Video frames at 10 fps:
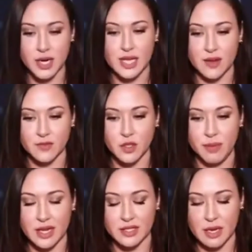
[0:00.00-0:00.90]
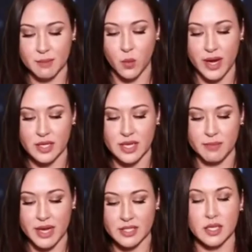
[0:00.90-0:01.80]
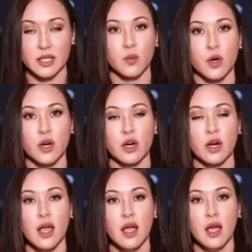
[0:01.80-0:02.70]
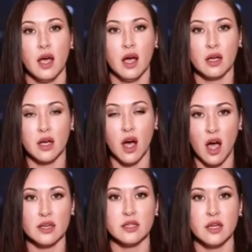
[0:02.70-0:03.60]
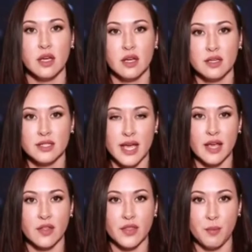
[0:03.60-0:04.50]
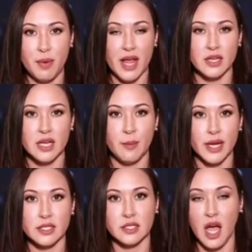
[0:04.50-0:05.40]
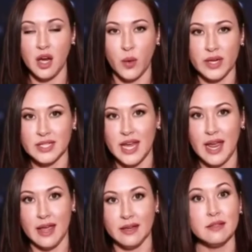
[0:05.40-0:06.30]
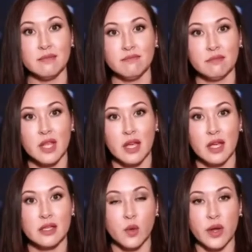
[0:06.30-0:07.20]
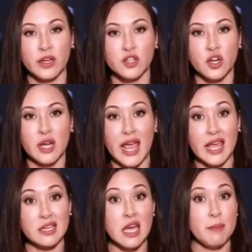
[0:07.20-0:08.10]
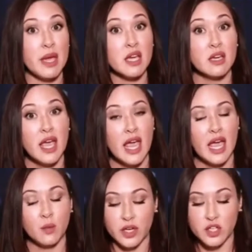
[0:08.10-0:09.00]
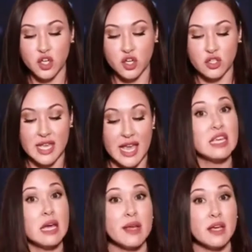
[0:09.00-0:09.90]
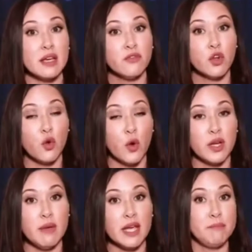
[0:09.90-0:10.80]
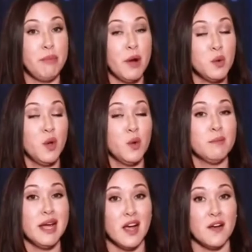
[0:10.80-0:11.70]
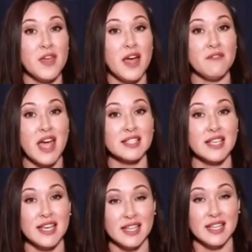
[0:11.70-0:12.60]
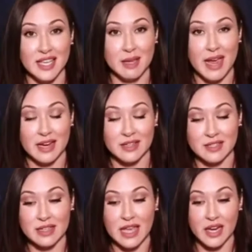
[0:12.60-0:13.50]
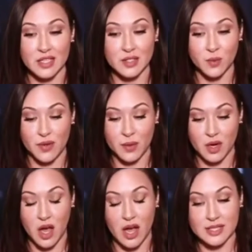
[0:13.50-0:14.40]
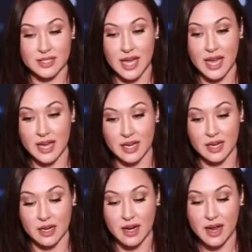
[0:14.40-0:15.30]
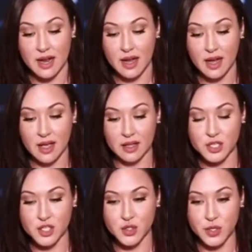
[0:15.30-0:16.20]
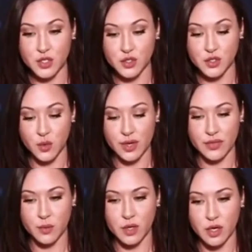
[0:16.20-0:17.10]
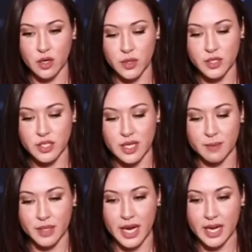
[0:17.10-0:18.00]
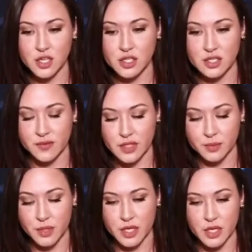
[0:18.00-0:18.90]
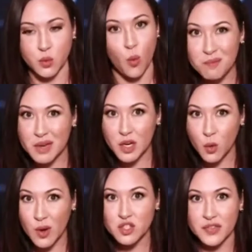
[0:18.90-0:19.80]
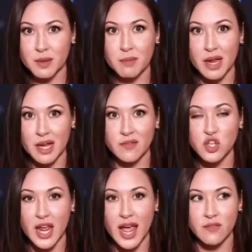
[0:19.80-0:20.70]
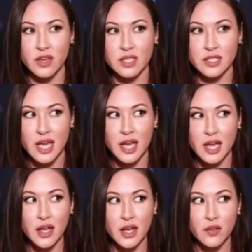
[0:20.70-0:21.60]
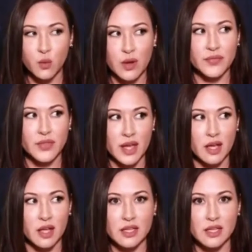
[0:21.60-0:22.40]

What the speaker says: after the pandemic wanes. They basically were caught saying that the pandemic is not going to end. It's going to turn endemic. And when it turns endemic, they're going to make a boatload of money off that vaccine that they made. That is what they were caught saying here. Let me just read you the story, and then we're going to go into the implications of this, because one big question I think many of us should have is, then what the hell is the